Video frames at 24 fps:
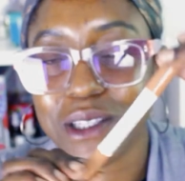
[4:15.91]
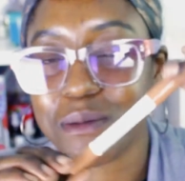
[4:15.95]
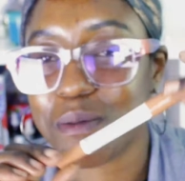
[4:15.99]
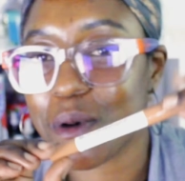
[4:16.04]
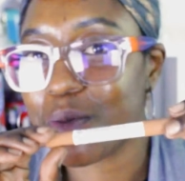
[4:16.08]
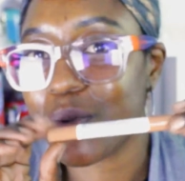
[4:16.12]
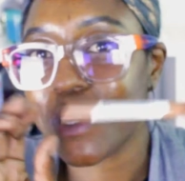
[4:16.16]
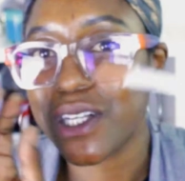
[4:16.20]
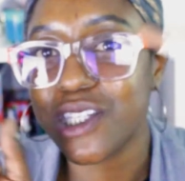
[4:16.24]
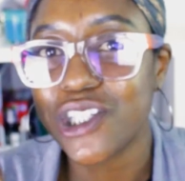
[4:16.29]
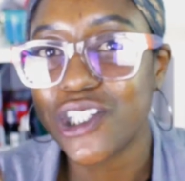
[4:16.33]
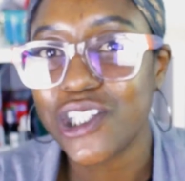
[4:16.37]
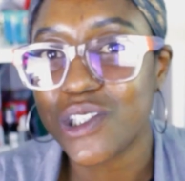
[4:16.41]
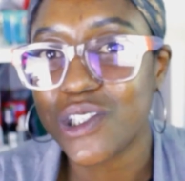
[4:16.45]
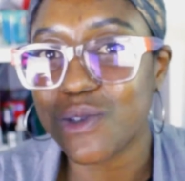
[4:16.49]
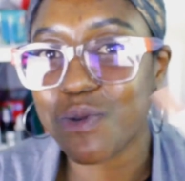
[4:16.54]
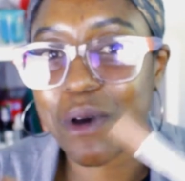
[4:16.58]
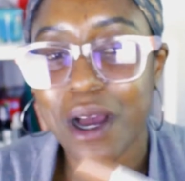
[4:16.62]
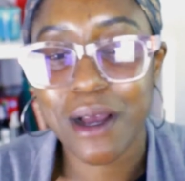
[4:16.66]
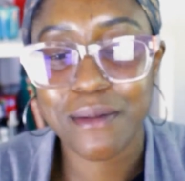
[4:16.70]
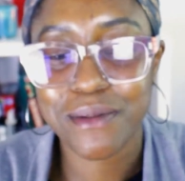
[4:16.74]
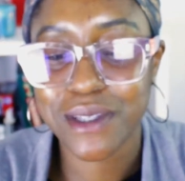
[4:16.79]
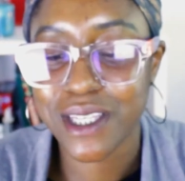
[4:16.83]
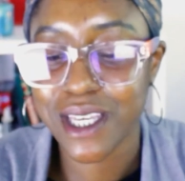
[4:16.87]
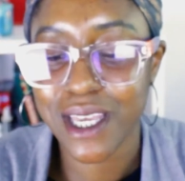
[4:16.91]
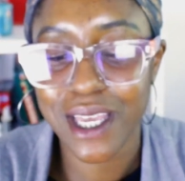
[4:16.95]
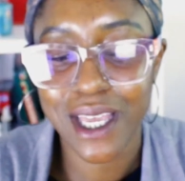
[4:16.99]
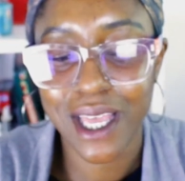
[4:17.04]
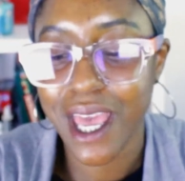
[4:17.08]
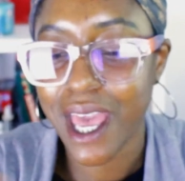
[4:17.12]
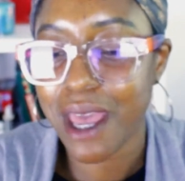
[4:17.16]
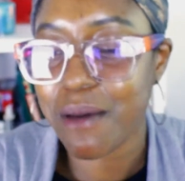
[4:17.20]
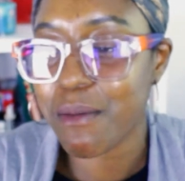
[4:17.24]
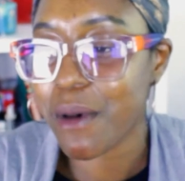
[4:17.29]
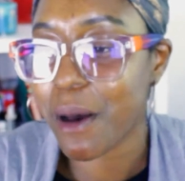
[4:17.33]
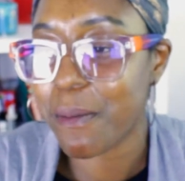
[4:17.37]
but when she swiped it, it
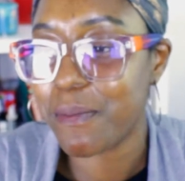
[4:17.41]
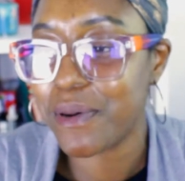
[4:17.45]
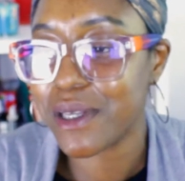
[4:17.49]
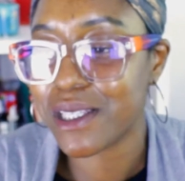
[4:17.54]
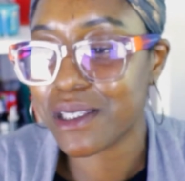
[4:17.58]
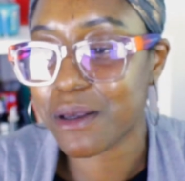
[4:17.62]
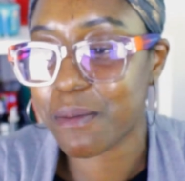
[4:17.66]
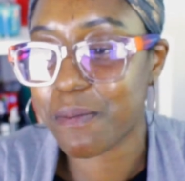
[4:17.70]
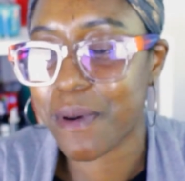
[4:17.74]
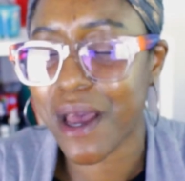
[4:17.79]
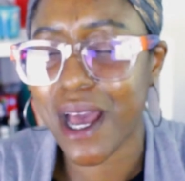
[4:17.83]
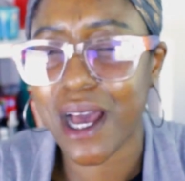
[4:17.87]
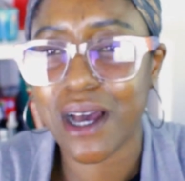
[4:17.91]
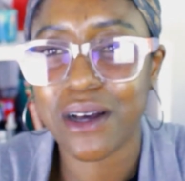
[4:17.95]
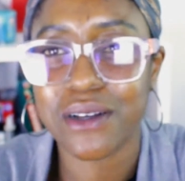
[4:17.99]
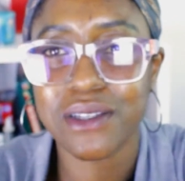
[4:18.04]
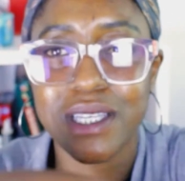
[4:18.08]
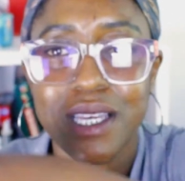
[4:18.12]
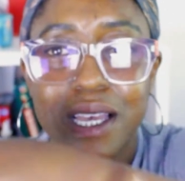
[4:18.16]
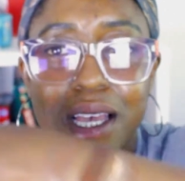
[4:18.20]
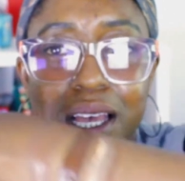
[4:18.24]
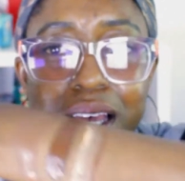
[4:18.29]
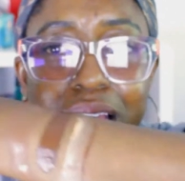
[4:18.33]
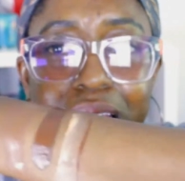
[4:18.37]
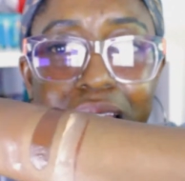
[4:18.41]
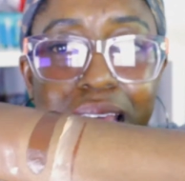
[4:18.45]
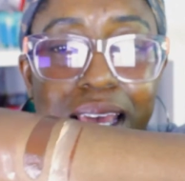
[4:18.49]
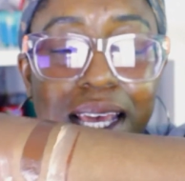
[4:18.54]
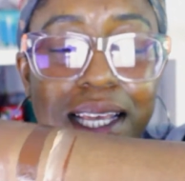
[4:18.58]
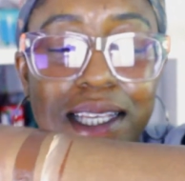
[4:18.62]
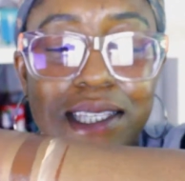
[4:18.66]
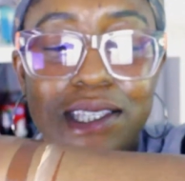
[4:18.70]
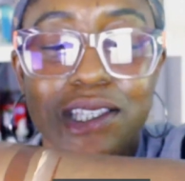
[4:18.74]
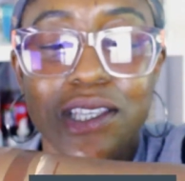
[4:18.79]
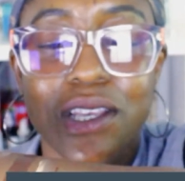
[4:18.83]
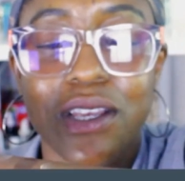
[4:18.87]
came up as £1.
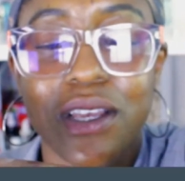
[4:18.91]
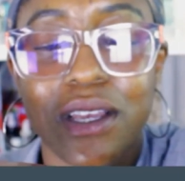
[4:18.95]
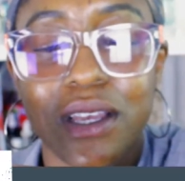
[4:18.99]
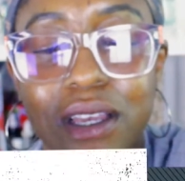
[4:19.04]
It's